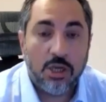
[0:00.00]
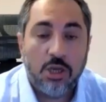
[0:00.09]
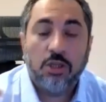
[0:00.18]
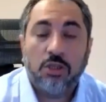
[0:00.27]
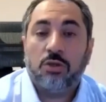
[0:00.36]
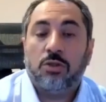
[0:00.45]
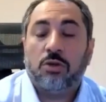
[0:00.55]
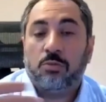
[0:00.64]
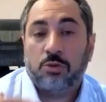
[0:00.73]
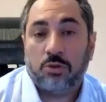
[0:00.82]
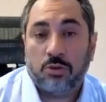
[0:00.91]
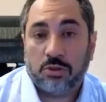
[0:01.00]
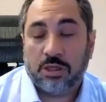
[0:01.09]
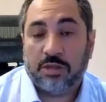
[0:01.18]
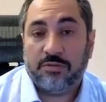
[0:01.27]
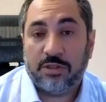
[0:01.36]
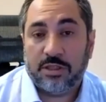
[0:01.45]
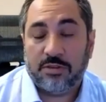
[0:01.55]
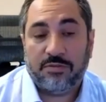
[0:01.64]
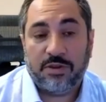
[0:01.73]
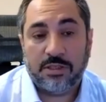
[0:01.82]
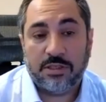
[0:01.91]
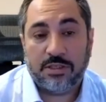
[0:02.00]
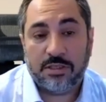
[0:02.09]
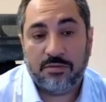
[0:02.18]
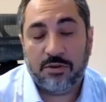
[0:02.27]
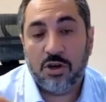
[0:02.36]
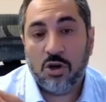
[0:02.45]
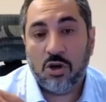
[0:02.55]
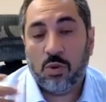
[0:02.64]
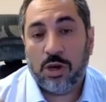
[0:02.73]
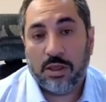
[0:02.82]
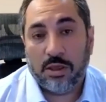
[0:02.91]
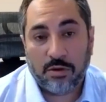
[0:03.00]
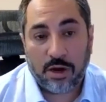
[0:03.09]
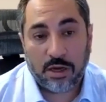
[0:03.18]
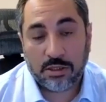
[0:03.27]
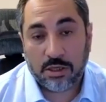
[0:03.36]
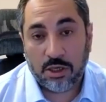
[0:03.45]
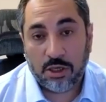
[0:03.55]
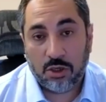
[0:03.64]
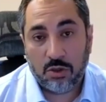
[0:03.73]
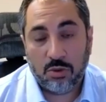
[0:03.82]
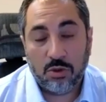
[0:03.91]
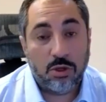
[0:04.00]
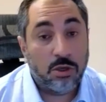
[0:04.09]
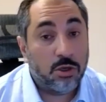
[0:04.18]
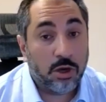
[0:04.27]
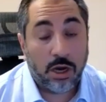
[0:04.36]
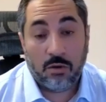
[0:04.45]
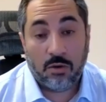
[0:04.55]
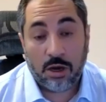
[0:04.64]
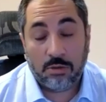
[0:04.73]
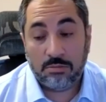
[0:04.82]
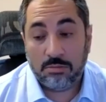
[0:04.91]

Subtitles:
so you don't put yourself in defensive where they're asking you, how come,